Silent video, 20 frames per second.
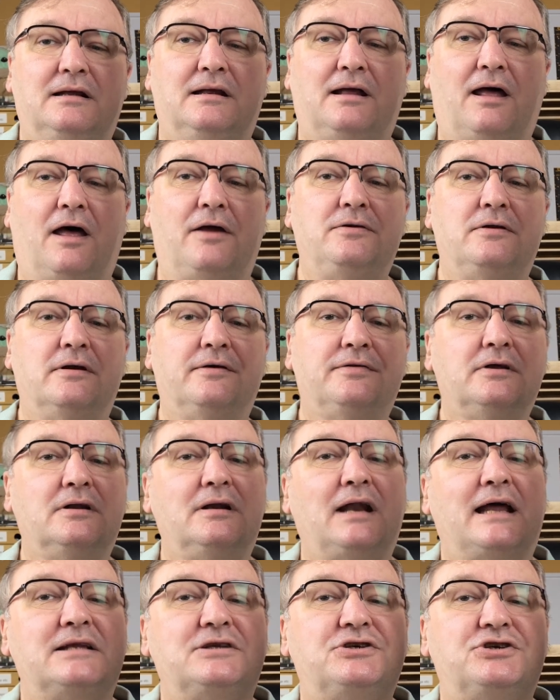Another
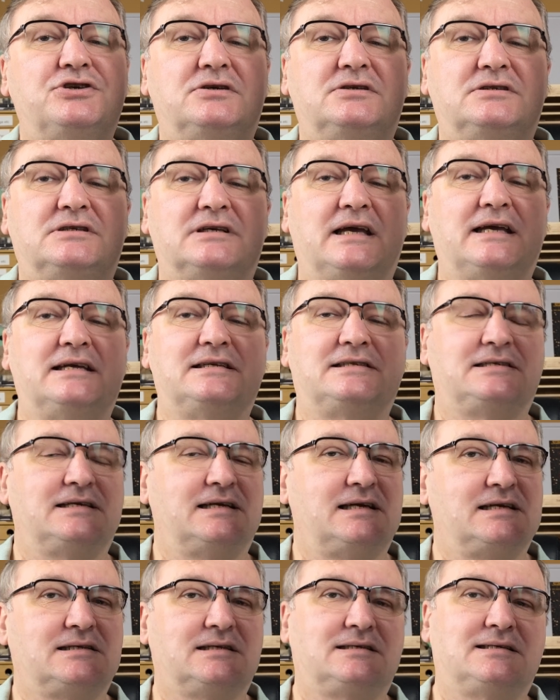legend, it
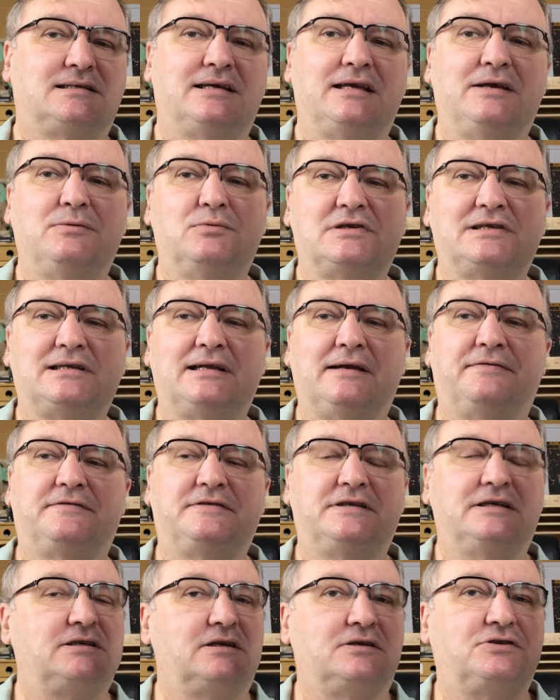says the tea was
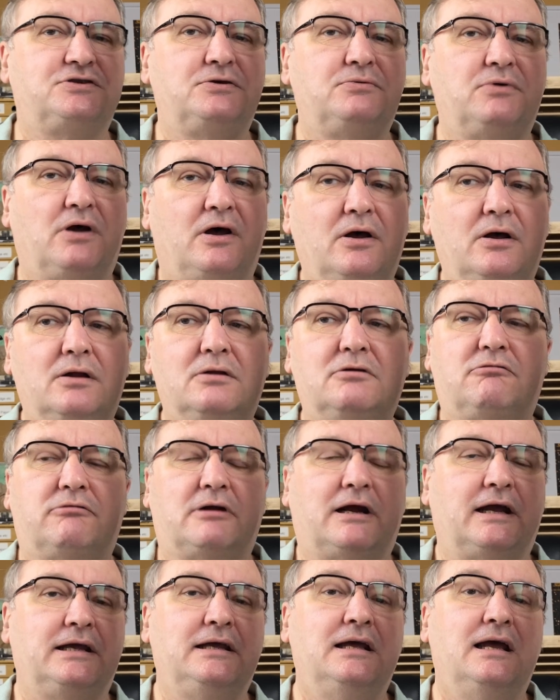gifted to Earl
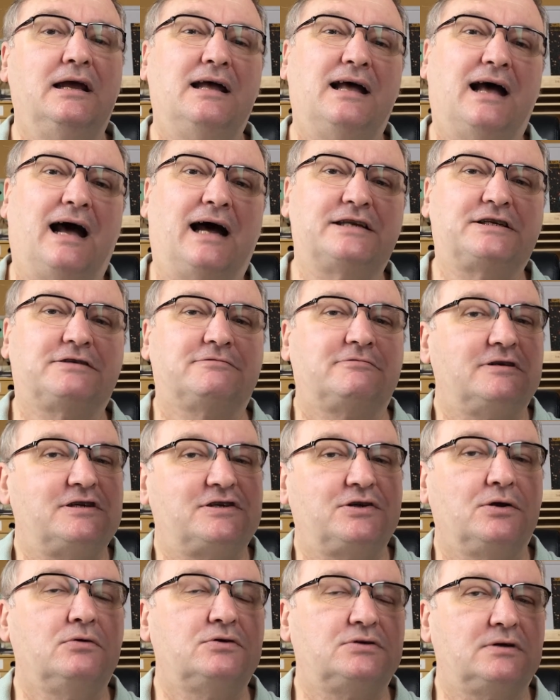Grey as a
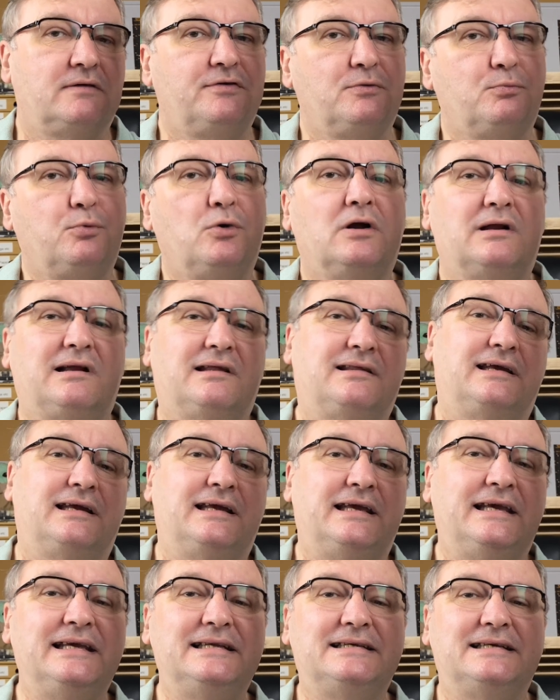result of the work that
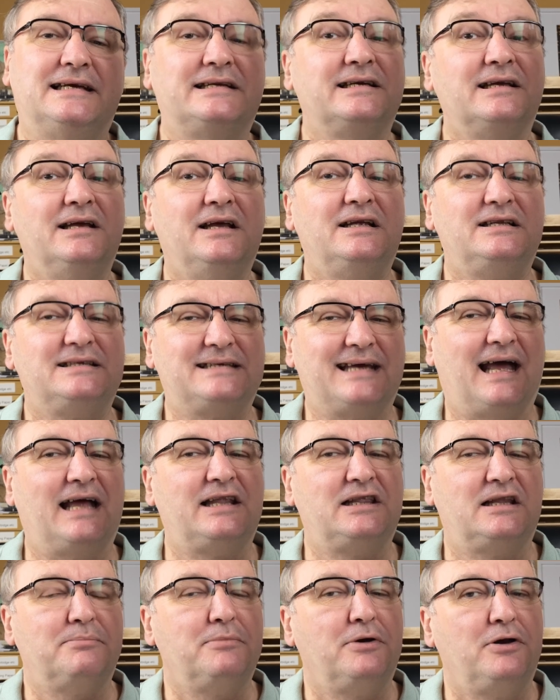he did to
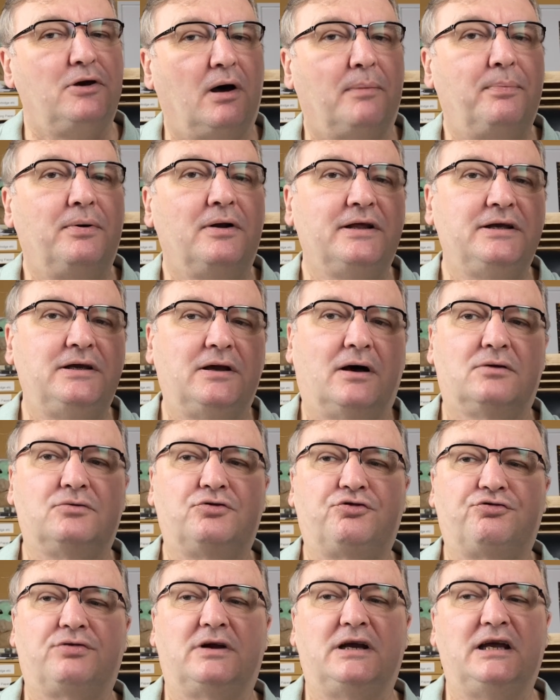end the monopoly on
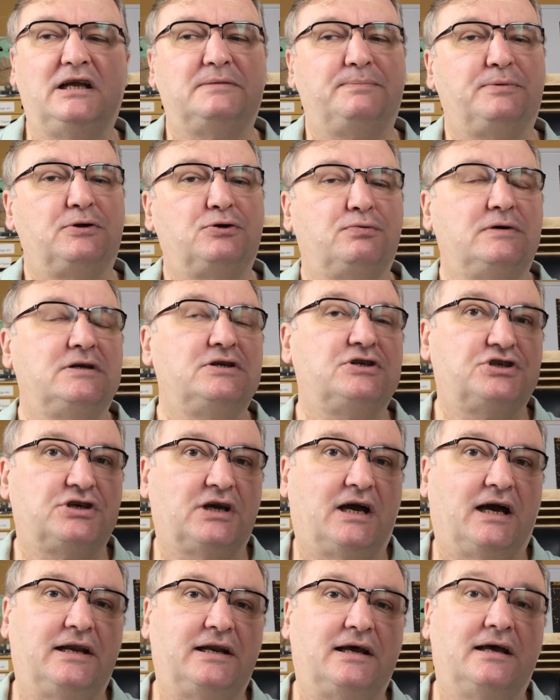trade between
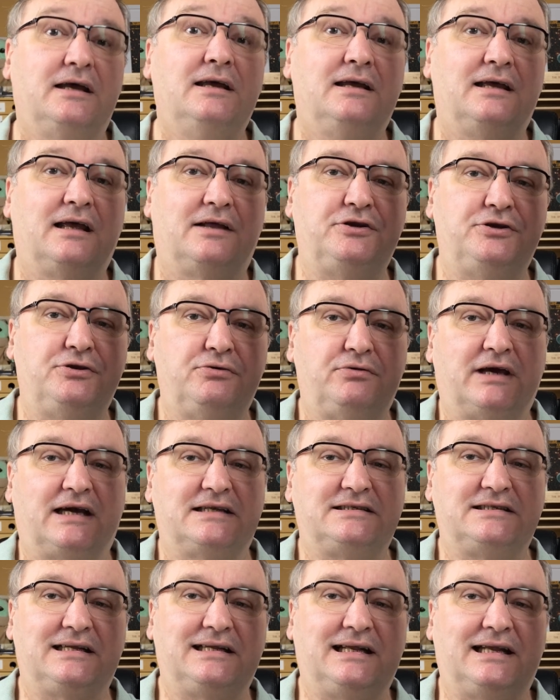China and the
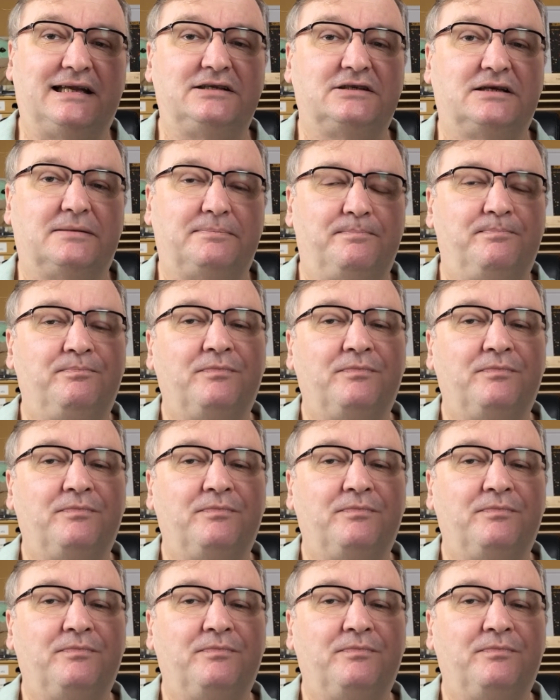United Kingdom.